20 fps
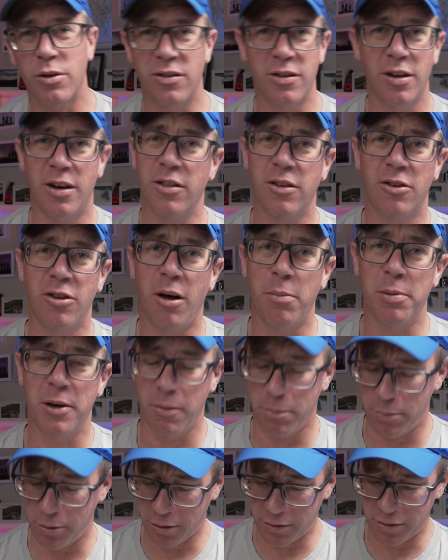still on the topic
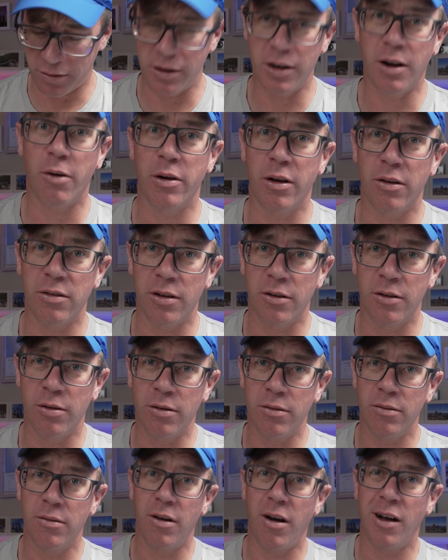of books, you know what else I
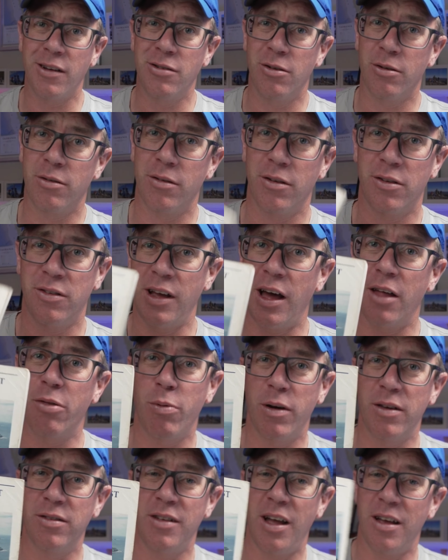took? I took
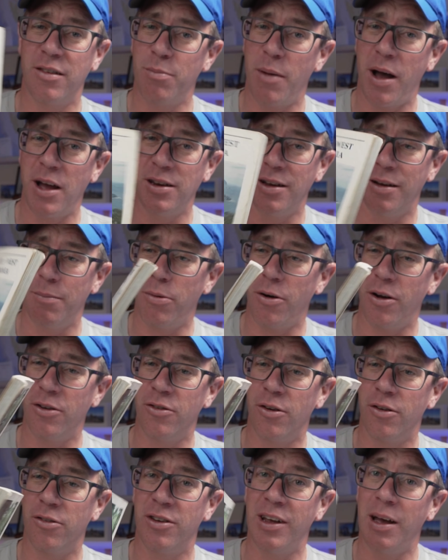Southwest Tasmania by
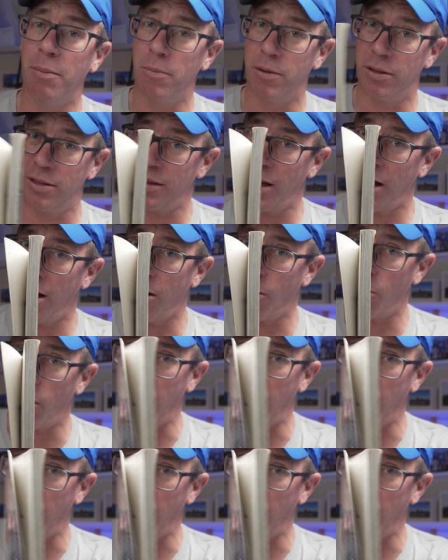John Chapman the whole